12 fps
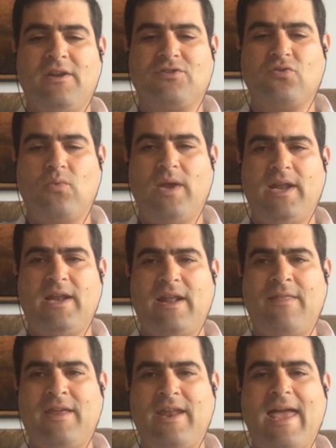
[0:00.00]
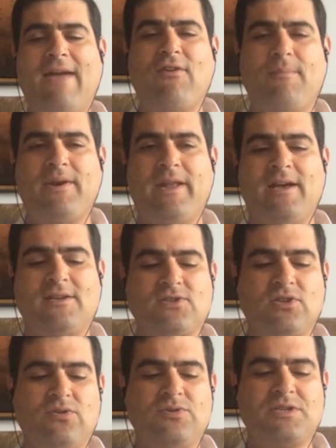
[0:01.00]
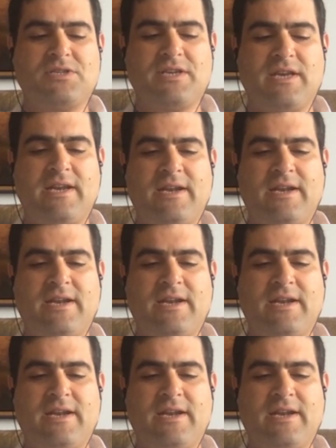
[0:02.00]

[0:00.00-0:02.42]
to win it, and then everybody else loses it,